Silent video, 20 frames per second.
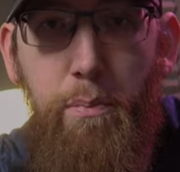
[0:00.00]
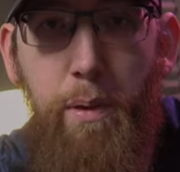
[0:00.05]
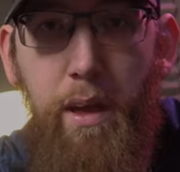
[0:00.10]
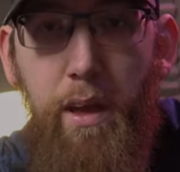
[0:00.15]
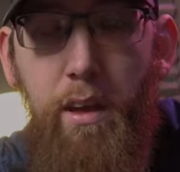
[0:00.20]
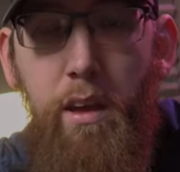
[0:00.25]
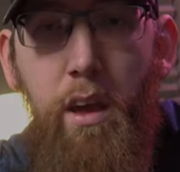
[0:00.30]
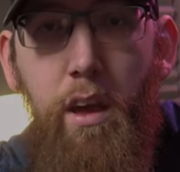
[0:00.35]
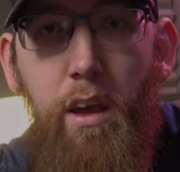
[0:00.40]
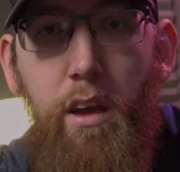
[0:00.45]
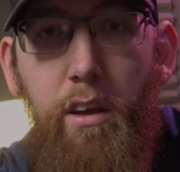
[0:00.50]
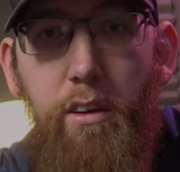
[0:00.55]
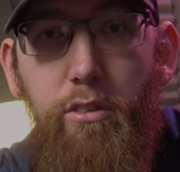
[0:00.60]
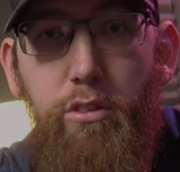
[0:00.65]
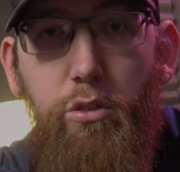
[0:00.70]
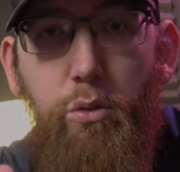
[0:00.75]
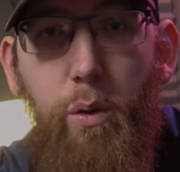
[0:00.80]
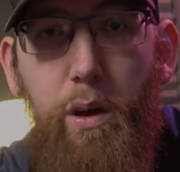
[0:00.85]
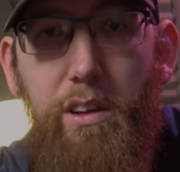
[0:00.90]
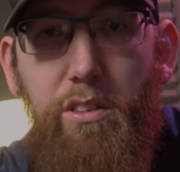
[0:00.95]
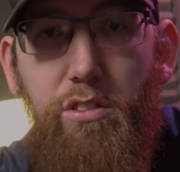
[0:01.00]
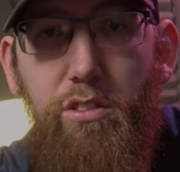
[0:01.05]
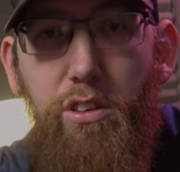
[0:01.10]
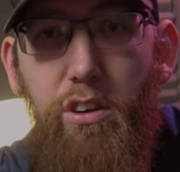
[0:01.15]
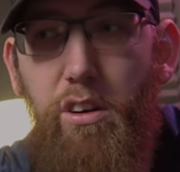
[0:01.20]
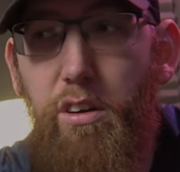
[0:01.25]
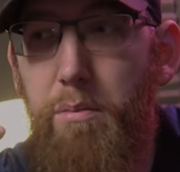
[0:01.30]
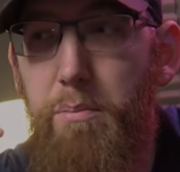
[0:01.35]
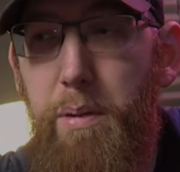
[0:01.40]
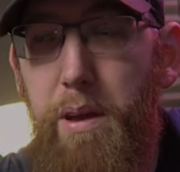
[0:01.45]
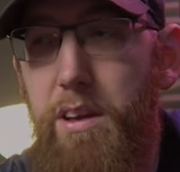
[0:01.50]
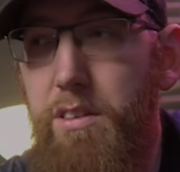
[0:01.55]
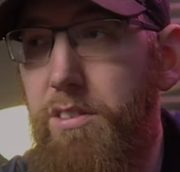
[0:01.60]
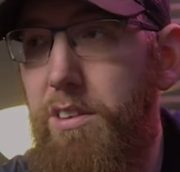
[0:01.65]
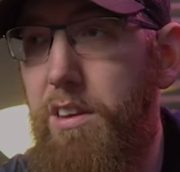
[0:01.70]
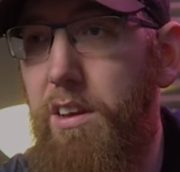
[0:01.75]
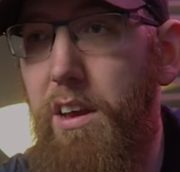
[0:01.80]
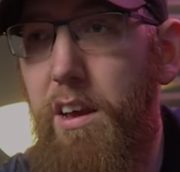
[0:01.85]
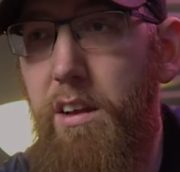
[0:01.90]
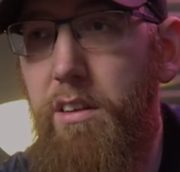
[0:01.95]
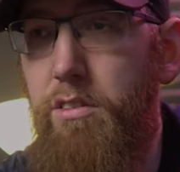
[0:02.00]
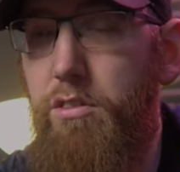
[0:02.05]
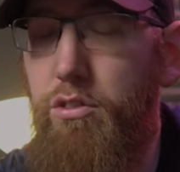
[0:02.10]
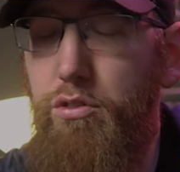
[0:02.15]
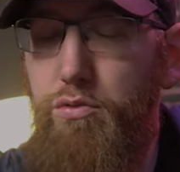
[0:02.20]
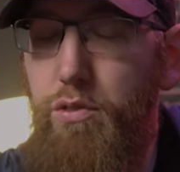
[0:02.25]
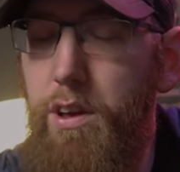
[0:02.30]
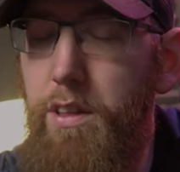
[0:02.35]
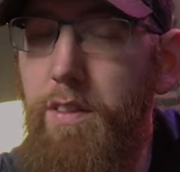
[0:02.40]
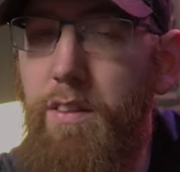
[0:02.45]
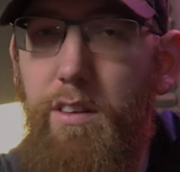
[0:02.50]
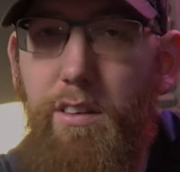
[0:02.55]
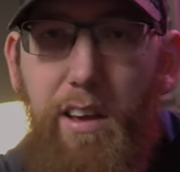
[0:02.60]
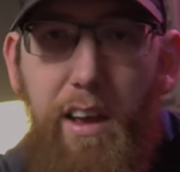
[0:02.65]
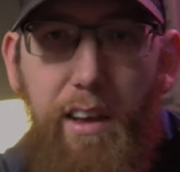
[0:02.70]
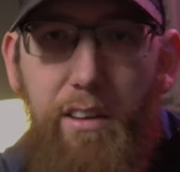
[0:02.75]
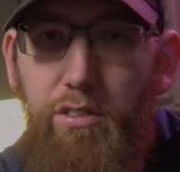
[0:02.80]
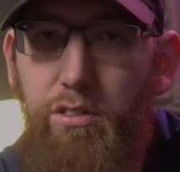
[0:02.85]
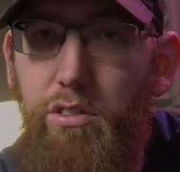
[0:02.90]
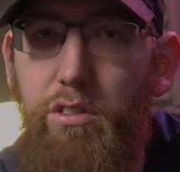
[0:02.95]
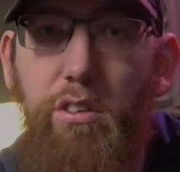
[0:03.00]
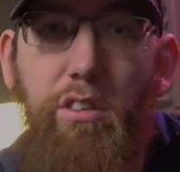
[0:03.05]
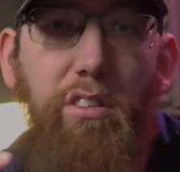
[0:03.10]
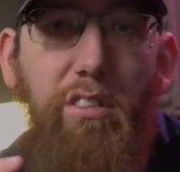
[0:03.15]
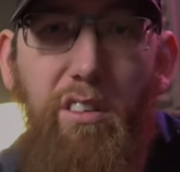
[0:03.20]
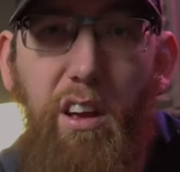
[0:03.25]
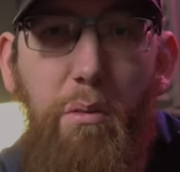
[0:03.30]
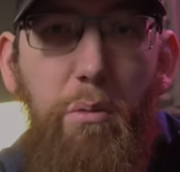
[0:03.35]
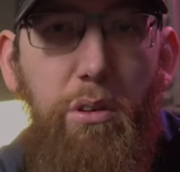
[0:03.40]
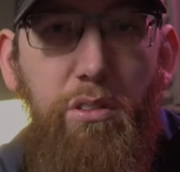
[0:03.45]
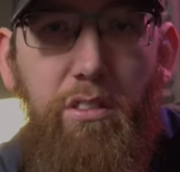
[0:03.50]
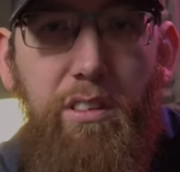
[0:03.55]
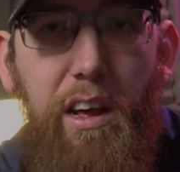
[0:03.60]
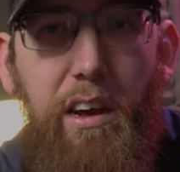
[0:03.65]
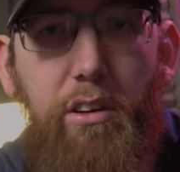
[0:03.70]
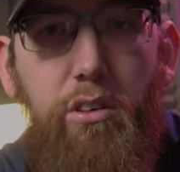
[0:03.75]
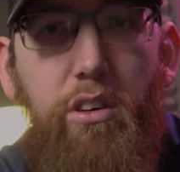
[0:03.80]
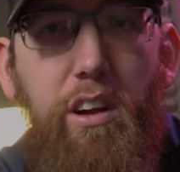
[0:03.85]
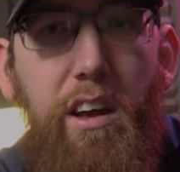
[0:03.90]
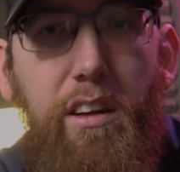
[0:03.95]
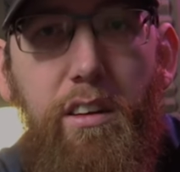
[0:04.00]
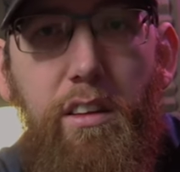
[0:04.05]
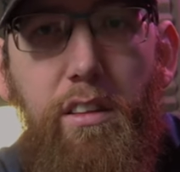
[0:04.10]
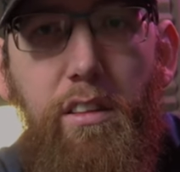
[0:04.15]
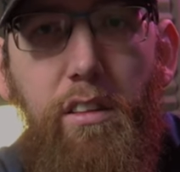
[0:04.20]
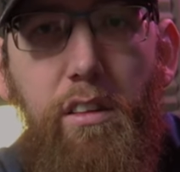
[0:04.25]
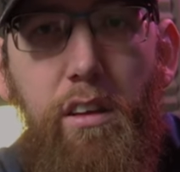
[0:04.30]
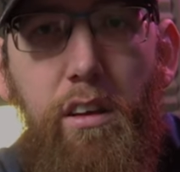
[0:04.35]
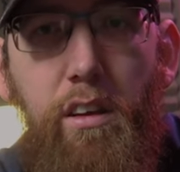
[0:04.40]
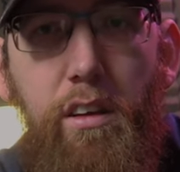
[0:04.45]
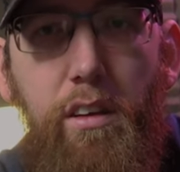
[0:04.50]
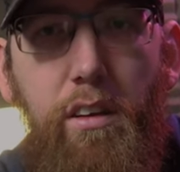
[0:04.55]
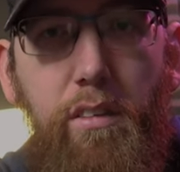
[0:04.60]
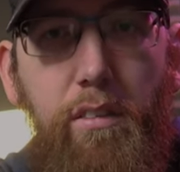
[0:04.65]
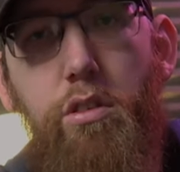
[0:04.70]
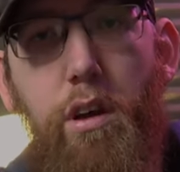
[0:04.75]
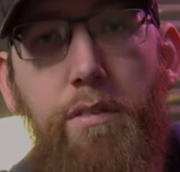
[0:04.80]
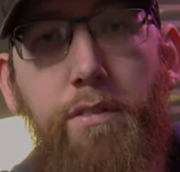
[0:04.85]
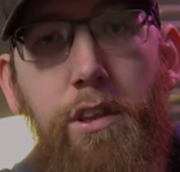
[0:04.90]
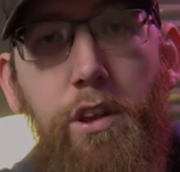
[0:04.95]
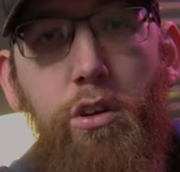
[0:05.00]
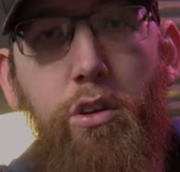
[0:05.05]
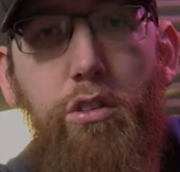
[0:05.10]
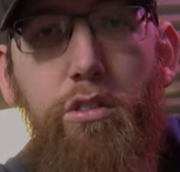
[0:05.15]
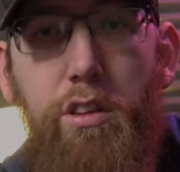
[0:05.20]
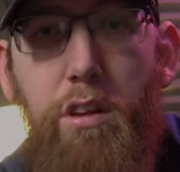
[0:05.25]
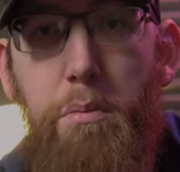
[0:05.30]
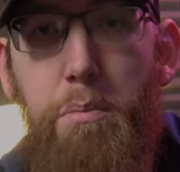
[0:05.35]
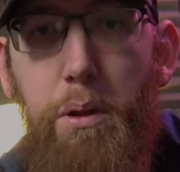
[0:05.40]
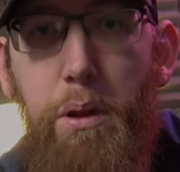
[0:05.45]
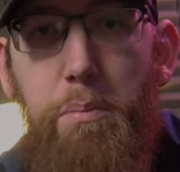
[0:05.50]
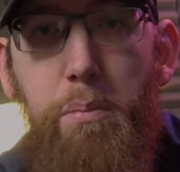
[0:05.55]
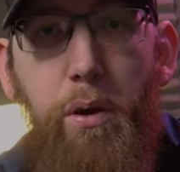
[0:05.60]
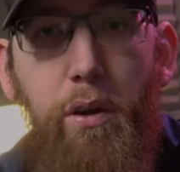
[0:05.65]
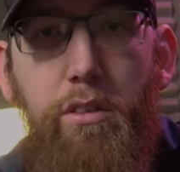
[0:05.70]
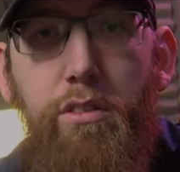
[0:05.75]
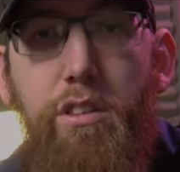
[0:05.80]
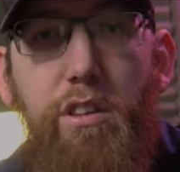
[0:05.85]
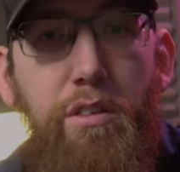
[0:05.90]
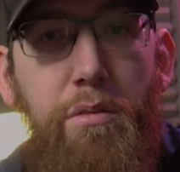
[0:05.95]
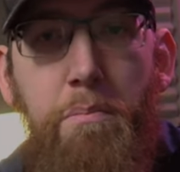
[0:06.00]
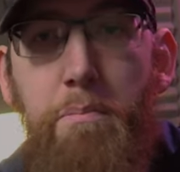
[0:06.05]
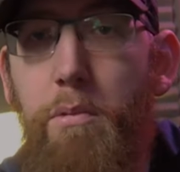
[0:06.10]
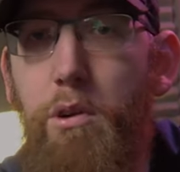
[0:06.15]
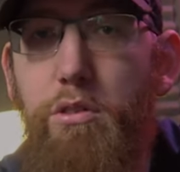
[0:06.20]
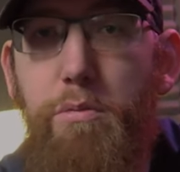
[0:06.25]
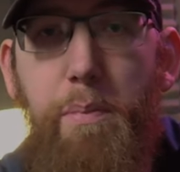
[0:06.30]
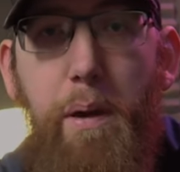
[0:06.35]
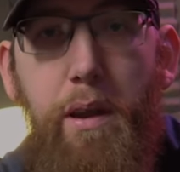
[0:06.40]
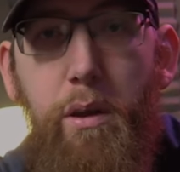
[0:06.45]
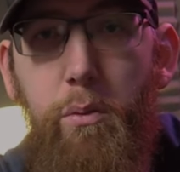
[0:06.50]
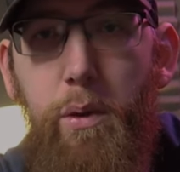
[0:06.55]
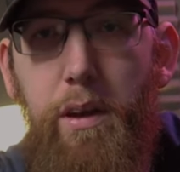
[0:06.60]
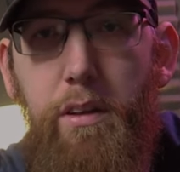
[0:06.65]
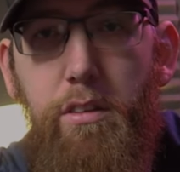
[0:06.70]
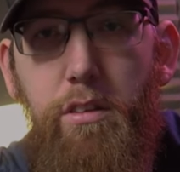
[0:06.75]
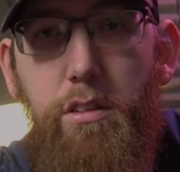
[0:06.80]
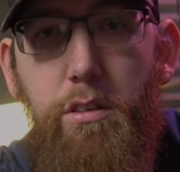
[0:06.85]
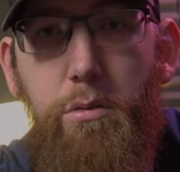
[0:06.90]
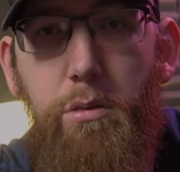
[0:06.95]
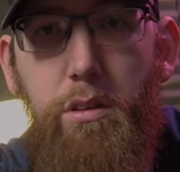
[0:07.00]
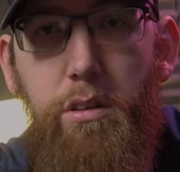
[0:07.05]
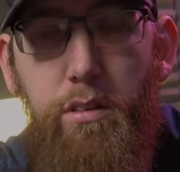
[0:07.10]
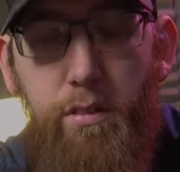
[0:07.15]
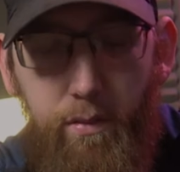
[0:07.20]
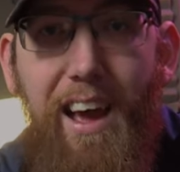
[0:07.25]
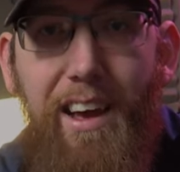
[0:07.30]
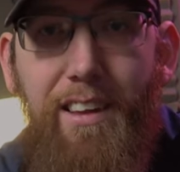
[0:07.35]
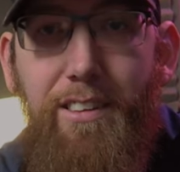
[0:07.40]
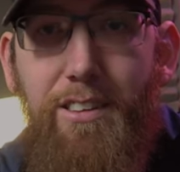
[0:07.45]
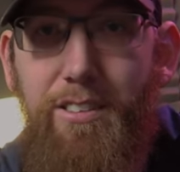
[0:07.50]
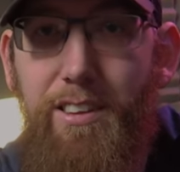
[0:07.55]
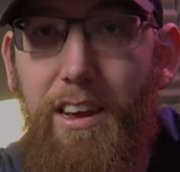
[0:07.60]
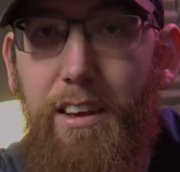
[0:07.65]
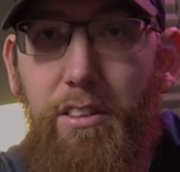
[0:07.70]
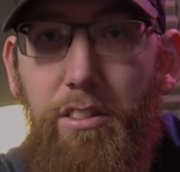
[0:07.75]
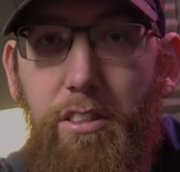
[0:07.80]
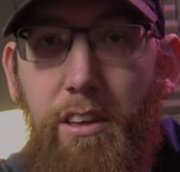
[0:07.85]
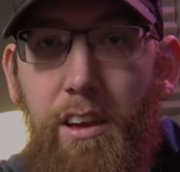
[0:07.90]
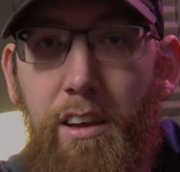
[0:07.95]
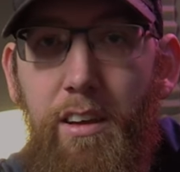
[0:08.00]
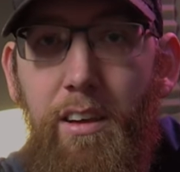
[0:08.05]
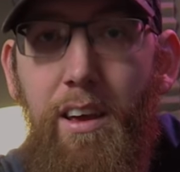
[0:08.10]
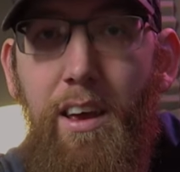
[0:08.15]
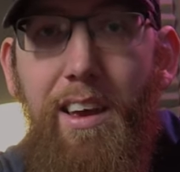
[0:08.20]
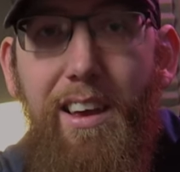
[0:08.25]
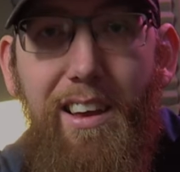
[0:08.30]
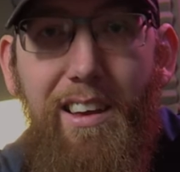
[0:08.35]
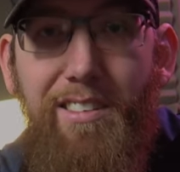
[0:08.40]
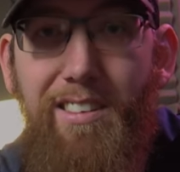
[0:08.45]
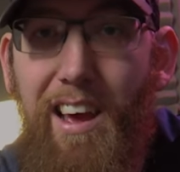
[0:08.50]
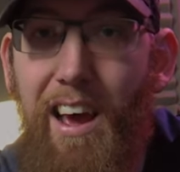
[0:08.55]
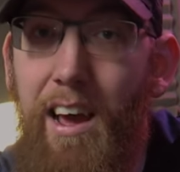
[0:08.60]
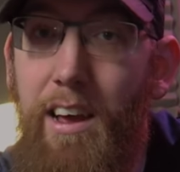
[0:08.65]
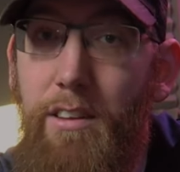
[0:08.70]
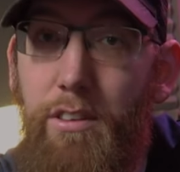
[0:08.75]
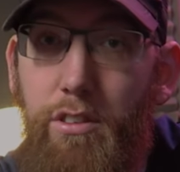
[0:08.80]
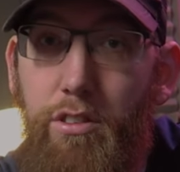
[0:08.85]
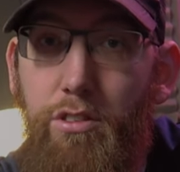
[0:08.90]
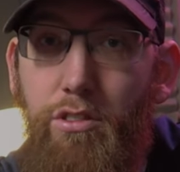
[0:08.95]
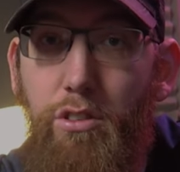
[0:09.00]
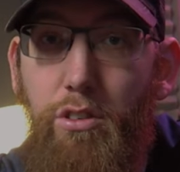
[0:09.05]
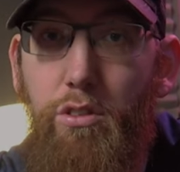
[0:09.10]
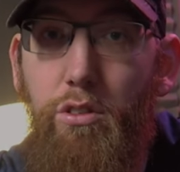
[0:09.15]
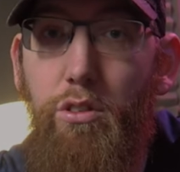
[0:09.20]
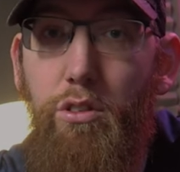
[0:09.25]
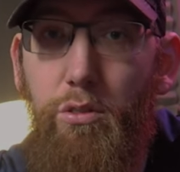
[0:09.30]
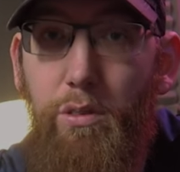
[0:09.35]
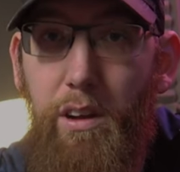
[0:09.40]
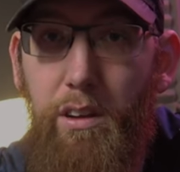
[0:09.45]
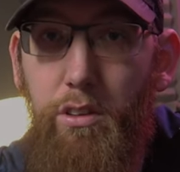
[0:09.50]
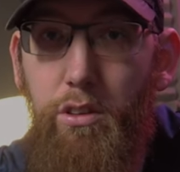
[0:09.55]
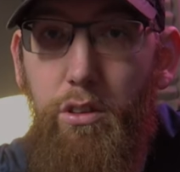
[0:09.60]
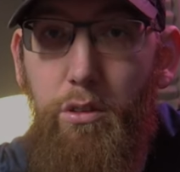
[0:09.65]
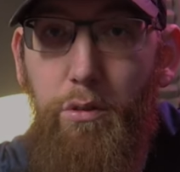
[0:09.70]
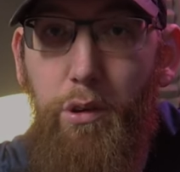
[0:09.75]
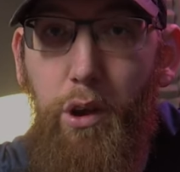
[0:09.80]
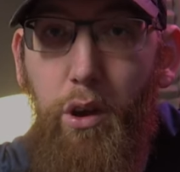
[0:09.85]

to be. It was quite sort of basic and just reading the text, so it wasn't that good, I didn't think. So having the notes and the bullet points is a much better way to do it. And the second thing is I head to the studio so I can do the